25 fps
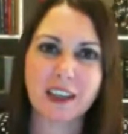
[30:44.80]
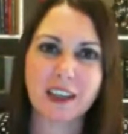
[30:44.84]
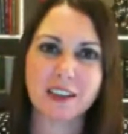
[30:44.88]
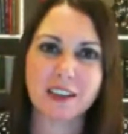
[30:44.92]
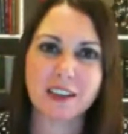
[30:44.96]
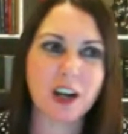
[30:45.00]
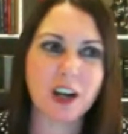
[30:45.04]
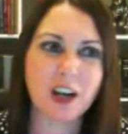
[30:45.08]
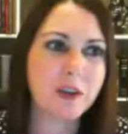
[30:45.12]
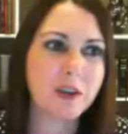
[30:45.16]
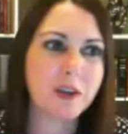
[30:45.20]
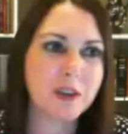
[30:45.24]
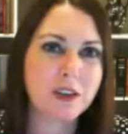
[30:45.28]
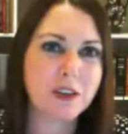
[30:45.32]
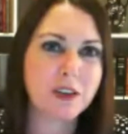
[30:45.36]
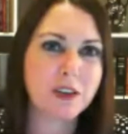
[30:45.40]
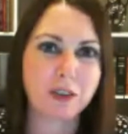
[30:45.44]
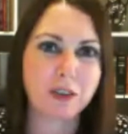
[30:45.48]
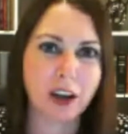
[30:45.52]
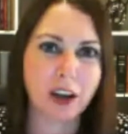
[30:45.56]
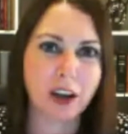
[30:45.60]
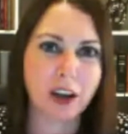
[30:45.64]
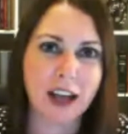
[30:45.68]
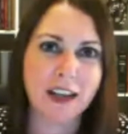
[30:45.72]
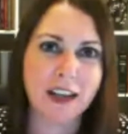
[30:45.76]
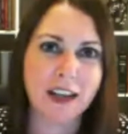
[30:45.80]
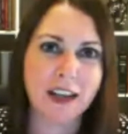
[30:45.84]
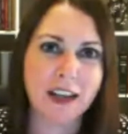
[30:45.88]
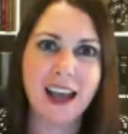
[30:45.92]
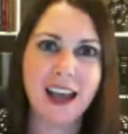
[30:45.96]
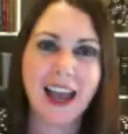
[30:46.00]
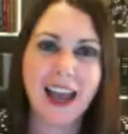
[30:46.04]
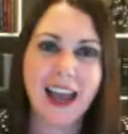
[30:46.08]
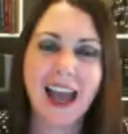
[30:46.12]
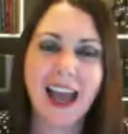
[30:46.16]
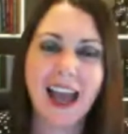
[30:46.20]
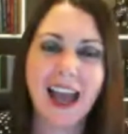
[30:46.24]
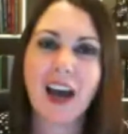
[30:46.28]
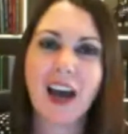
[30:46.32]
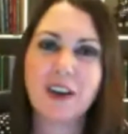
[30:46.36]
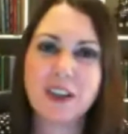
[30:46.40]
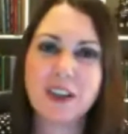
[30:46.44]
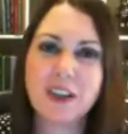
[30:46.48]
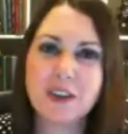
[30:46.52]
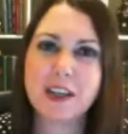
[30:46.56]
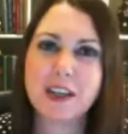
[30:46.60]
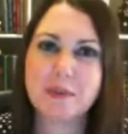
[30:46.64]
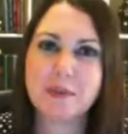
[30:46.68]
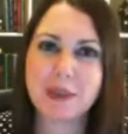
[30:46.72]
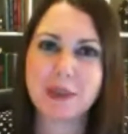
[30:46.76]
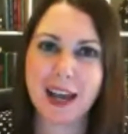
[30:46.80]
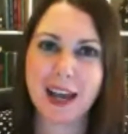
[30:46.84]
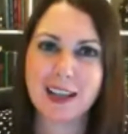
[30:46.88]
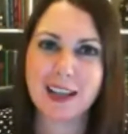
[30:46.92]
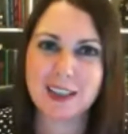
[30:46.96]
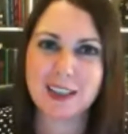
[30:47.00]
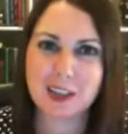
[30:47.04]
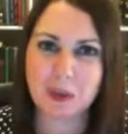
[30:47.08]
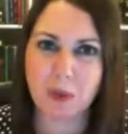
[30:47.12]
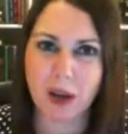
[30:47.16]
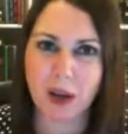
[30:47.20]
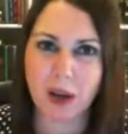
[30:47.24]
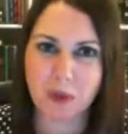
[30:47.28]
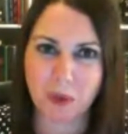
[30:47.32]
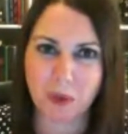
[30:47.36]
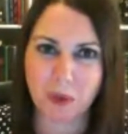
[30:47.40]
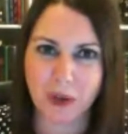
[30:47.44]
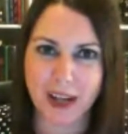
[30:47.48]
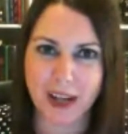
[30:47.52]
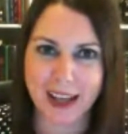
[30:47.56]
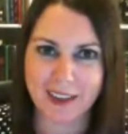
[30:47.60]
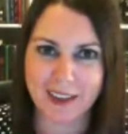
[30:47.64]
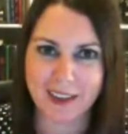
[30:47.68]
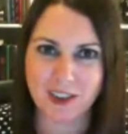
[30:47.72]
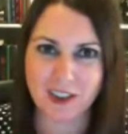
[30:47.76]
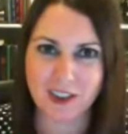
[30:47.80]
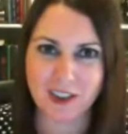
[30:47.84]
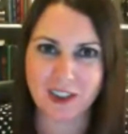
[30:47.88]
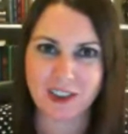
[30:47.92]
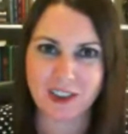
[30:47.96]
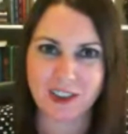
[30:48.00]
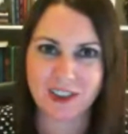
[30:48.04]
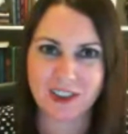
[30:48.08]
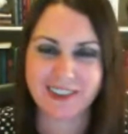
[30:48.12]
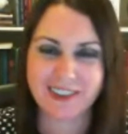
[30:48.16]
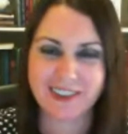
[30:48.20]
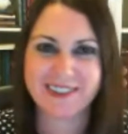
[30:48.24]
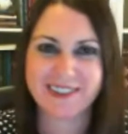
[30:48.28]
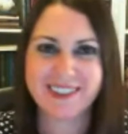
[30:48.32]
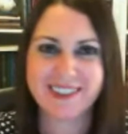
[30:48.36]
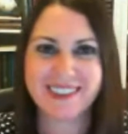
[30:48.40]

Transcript: starting with you, Fred, how do you get past the one-word answers?